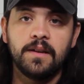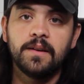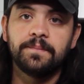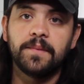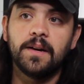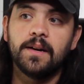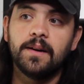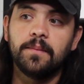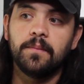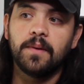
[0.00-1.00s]
Yeah.
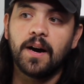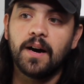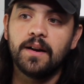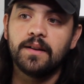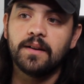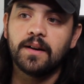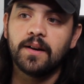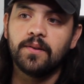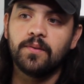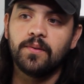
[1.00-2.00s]

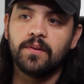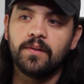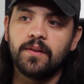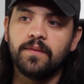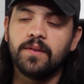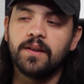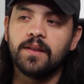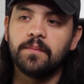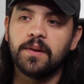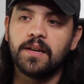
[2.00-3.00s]
I even
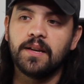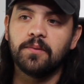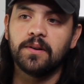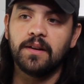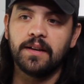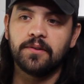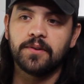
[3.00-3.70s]
in the beginning when like